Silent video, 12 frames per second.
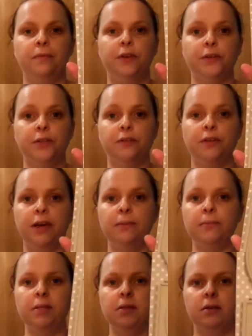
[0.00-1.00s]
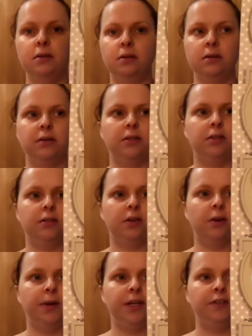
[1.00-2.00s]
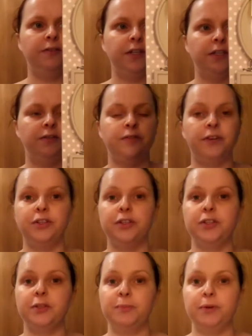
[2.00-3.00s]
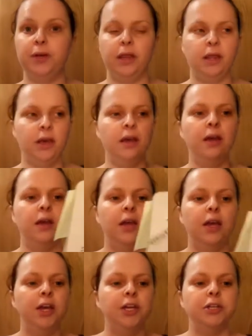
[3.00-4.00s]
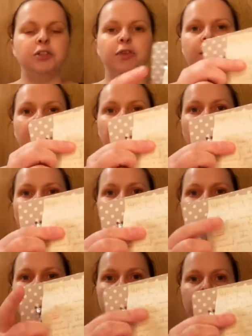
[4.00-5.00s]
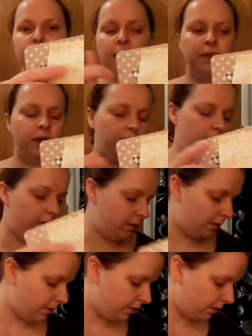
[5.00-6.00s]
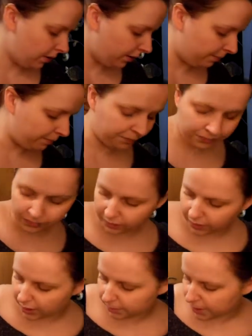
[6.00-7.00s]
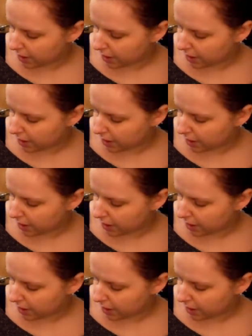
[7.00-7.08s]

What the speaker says: photo frames. So I need to find some photos to put in there. She wrote me a note, and I'll explain the note in a